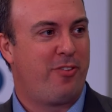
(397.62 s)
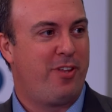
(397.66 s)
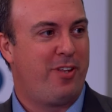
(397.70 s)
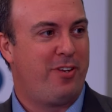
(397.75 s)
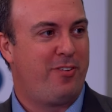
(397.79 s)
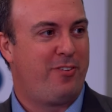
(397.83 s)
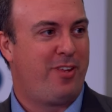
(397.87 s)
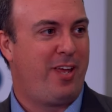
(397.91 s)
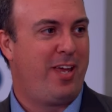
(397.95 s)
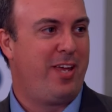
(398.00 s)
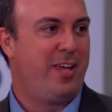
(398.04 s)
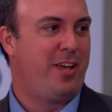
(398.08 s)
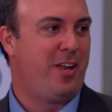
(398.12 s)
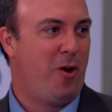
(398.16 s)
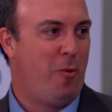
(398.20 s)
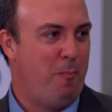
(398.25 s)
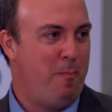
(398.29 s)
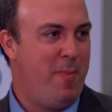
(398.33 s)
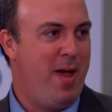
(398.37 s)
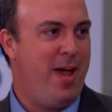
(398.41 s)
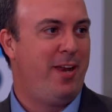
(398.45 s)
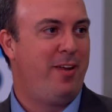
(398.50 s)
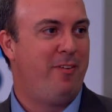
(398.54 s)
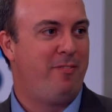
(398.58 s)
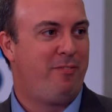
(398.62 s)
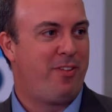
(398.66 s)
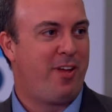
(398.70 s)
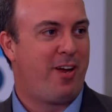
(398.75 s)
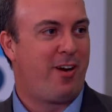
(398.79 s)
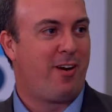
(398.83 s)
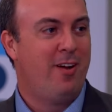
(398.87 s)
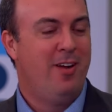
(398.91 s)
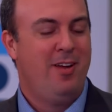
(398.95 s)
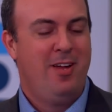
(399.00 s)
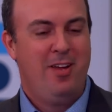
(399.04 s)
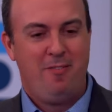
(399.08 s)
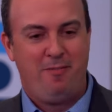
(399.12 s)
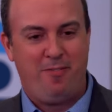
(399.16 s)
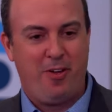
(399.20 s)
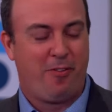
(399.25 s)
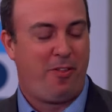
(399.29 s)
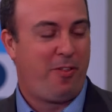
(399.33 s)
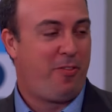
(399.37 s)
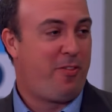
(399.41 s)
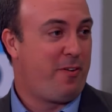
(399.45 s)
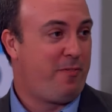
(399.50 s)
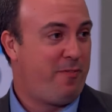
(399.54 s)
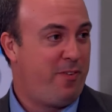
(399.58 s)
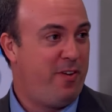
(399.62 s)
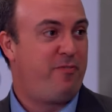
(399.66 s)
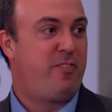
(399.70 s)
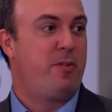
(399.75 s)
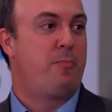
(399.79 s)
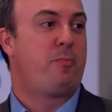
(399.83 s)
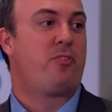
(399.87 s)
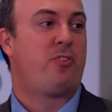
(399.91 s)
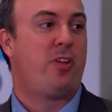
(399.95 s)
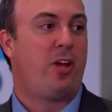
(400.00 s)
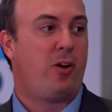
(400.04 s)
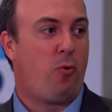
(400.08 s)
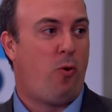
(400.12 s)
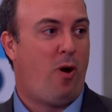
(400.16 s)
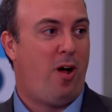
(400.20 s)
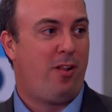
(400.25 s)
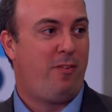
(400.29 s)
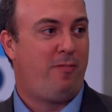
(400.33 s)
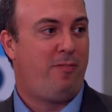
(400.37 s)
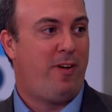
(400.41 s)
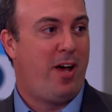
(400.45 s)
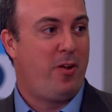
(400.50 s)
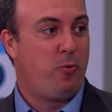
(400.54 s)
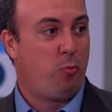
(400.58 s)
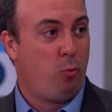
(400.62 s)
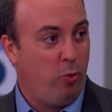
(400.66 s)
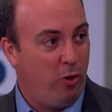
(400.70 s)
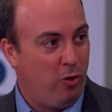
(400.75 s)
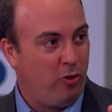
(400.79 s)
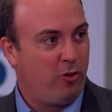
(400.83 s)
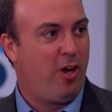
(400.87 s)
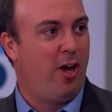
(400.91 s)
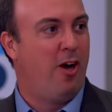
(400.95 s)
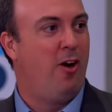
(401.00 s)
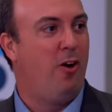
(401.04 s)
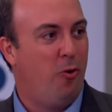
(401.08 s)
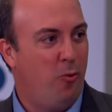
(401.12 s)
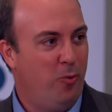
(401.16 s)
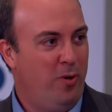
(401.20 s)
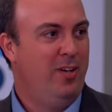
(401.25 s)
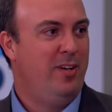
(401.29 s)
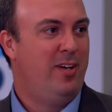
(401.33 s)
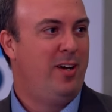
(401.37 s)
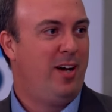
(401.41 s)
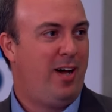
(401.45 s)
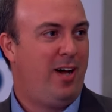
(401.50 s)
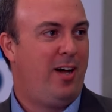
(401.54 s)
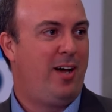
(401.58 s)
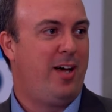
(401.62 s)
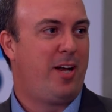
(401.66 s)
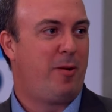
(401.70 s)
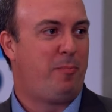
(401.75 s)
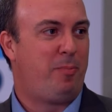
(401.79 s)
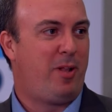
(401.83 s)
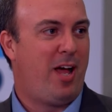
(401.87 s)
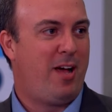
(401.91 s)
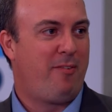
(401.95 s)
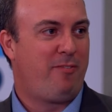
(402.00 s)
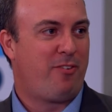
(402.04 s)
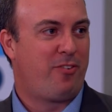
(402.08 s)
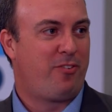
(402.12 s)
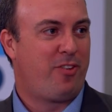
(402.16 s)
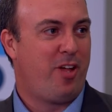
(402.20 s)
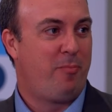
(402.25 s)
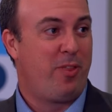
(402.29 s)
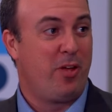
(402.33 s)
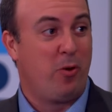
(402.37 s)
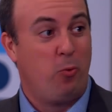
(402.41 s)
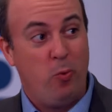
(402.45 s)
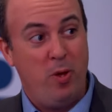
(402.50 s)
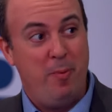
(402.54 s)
that say, you know, men, if they feel that they're 50% qualified, will go uh, and apply for something.